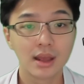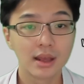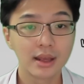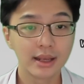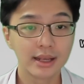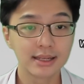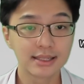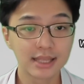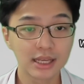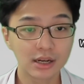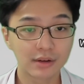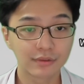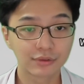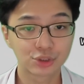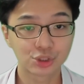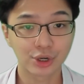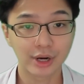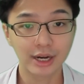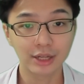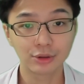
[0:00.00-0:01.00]
Instead of
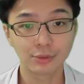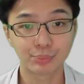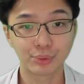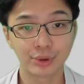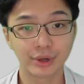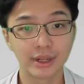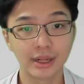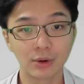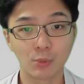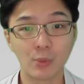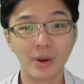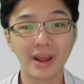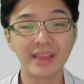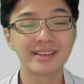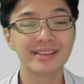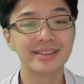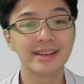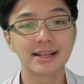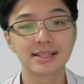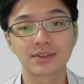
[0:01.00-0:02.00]
trying to predict when the
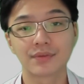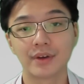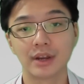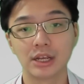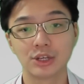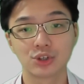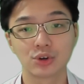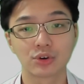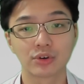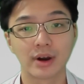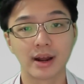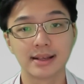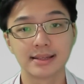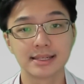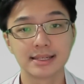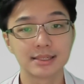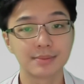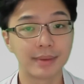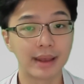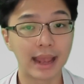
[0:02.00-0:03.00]
next financial
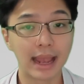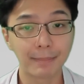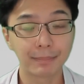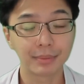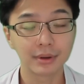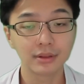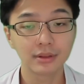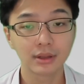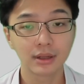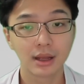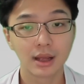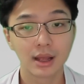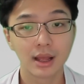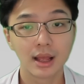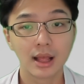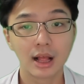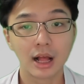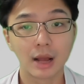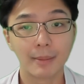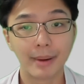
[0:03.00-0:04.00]
crisis may happen,
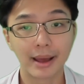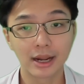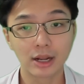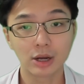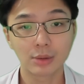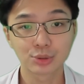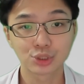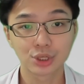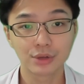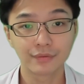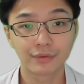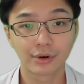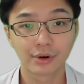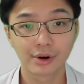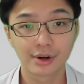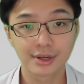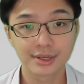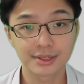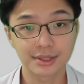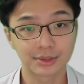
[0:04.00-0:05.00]
a better option for
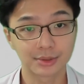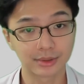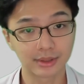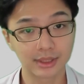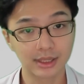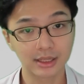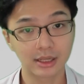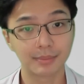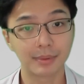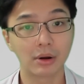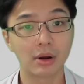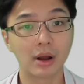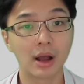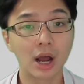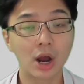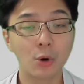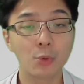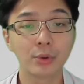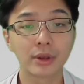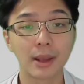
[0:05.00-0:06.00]
us is to think about
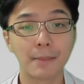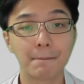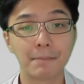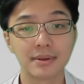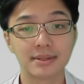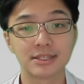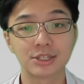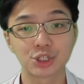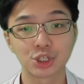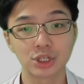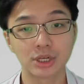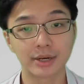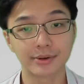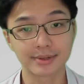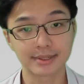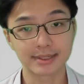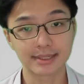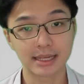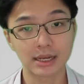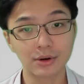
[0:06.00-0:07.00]
how we can position
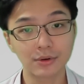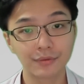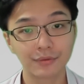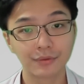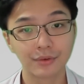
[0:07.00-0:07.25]
ourselves